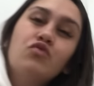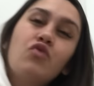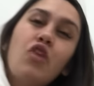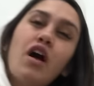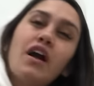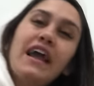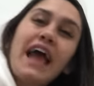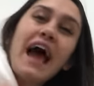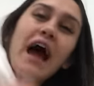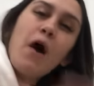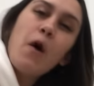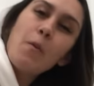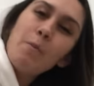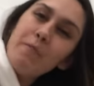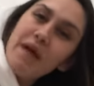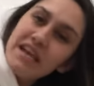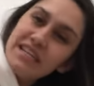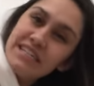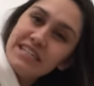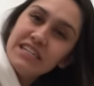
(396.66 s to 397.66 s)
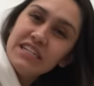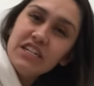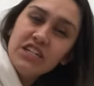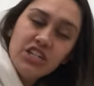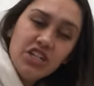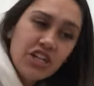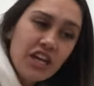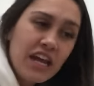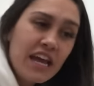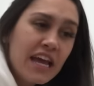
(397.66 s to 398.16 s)
drug out
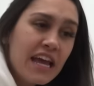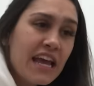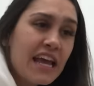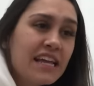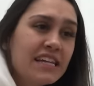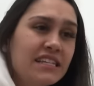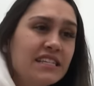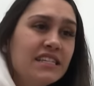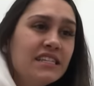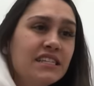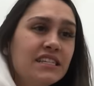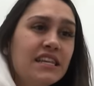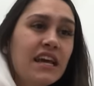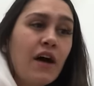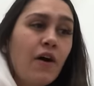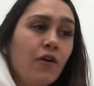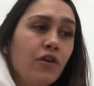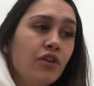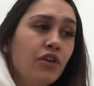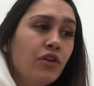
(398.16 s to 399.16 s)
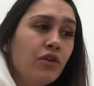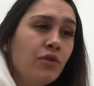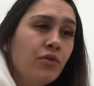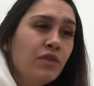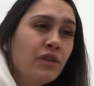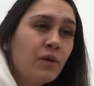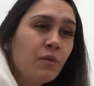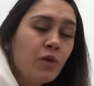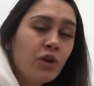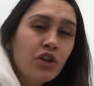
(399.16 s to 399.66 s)
message is to tell you
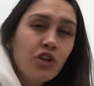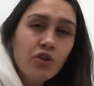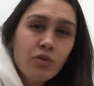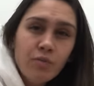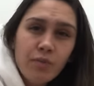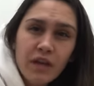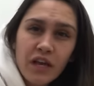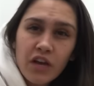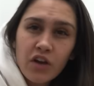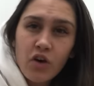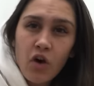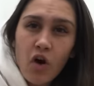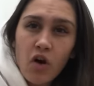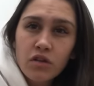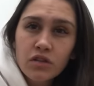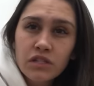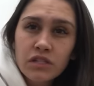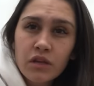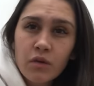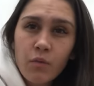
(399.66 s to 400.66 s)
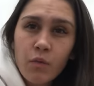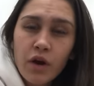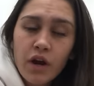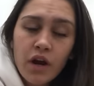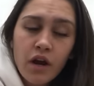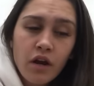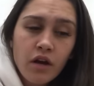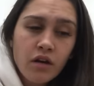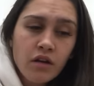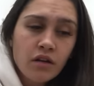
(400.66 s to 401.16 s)
that when you're being called
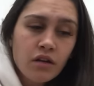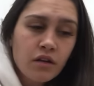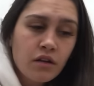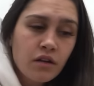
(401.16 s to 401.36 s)
somewhere,